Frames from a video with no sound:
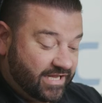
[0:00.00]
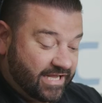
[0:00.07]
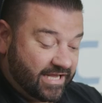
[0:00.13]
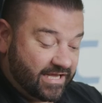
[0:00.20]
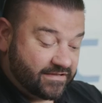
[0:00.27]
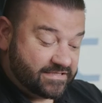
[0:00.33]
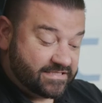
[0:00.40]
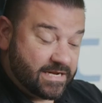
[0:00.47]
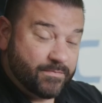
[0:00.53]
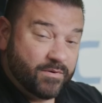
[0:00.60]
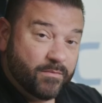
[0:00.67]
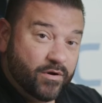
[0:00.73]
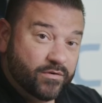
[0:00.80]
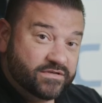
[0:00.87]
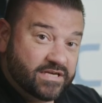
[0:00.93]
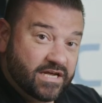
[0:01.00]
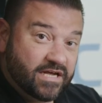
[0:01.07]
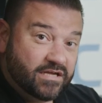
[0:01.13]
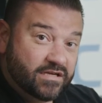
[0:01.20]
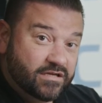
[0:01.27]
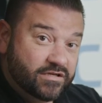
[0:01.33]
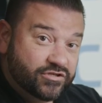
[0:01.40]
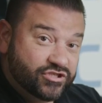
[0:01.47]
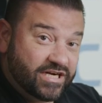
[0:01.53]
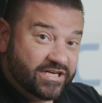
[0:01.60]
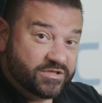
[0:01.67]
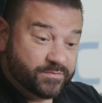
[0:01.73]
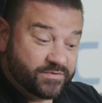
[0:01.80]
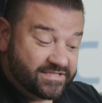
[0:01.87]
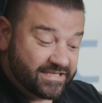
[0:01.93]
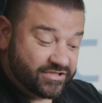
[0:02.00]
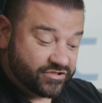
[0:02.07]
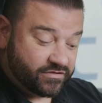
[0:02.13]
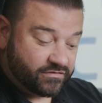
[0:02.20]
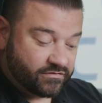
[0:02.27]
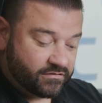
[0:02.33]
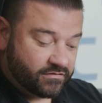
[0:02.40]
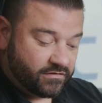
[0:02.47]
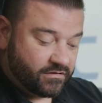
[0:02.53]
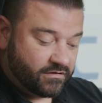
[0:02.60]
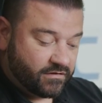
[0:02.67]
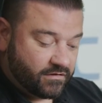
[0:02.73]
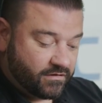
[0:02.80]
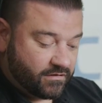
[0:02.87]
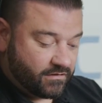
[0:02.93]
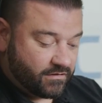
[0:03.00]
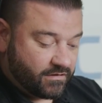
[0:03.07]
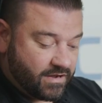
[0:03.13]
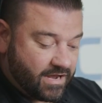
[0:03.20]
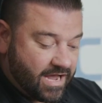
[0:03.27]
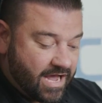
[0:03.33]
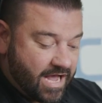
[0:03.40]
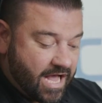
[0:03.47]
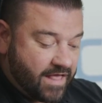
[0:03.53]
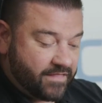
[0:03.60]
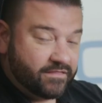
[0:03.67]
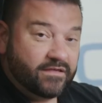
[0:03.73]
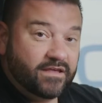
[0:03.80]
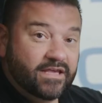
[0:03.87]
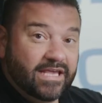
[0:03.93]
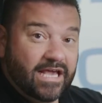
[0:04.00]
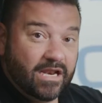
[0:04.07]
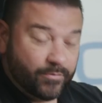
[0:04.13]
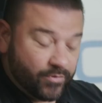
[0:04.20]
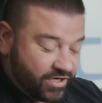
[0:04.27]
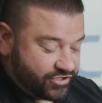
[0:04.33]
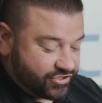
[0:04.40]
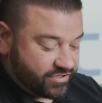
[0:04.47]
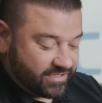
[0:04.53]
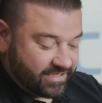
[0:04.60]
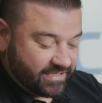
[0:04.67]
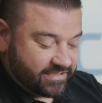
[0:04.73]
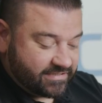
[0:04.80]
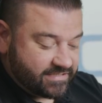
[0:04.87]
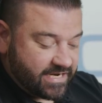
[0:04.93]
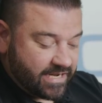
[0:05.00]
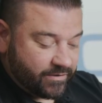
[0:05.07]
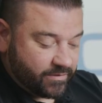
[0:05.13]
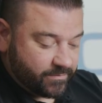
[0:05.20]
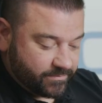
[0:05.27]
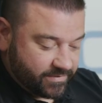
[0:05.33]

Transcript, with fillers: you're going to hear the stepper motor change position and the calibration is now